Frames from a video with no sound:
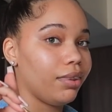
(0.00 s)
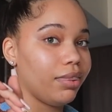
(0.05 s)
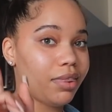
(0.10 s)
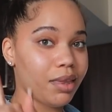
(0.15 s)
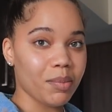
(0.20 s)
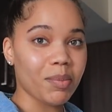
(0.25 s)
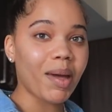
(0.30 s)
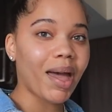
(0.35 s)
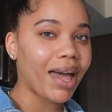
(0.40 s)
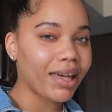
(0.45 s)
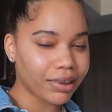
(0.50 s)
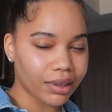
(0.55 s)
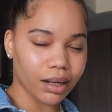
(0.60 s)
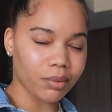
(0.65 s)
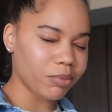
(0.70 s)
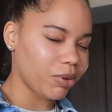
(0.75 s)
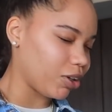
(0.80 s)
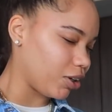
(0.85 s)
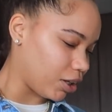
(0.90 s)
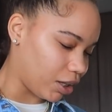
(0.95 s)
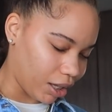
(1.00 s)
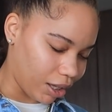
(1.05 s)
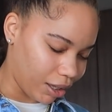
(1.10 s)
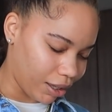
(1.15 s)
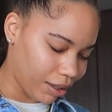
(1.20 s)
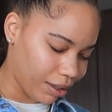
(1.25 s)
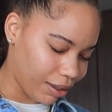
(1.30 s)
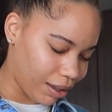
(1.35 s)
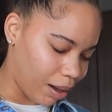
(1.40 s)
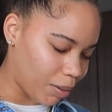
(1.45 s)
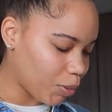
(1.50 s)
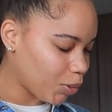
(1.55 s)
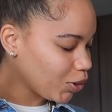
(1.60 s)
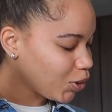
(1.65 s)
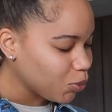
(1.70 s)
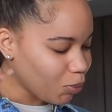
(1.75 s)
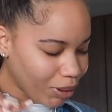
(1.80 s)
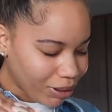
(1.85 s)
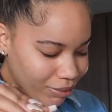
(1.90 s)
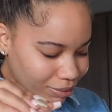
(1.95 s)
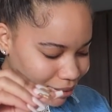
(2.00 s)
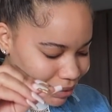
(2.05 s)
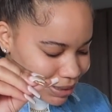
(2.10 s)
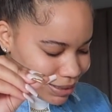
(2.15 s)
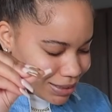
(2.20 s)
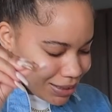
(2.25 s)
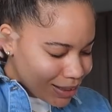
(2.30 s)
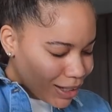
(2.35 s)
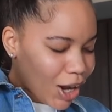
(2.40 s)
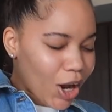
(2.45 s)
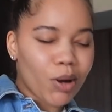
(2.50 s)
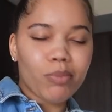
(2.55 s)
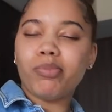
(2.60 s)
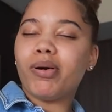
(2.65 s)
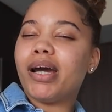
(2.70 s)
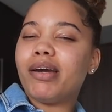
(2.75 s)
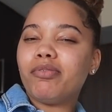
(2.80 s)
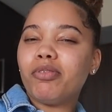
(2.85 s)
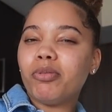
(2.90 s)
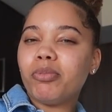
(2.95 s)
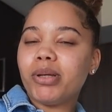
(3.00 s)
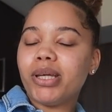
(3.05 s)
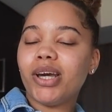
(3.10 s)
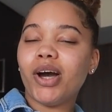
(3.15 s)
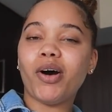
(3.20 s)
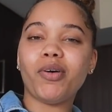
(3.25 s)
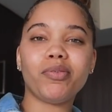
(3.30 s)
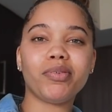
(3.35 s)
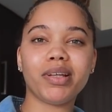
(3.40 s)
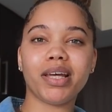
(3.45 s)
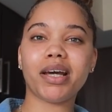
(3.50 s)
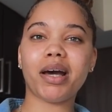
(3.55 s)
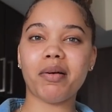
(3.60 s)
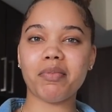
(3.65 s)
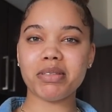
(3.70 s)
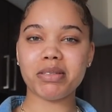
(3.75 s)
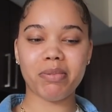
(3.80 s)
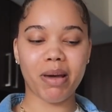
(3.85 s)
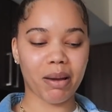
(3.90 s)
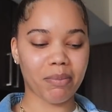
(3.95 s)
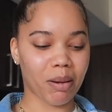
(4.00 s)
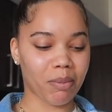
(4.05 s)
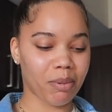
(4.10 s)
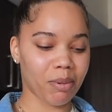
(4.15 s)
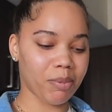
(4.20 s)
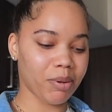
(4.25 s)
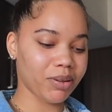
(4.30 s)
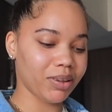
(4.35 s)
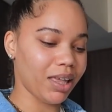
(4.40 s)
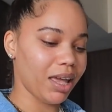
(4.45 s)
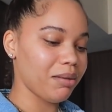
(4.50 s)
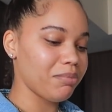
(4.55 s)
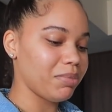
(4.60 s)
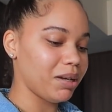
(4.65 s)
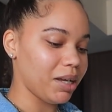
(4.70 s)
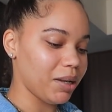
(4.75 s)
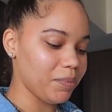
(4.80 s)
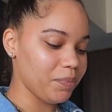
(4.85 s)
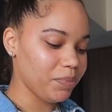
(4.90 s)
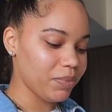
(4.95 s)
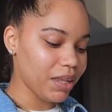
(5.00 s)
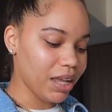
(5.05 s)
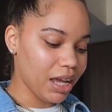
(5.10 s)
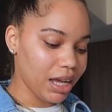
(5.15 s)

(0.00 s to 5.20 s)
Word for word: the bag that i'm gonna get i'm on the wait list y'all pray for me hopefully it comes back by my birthday but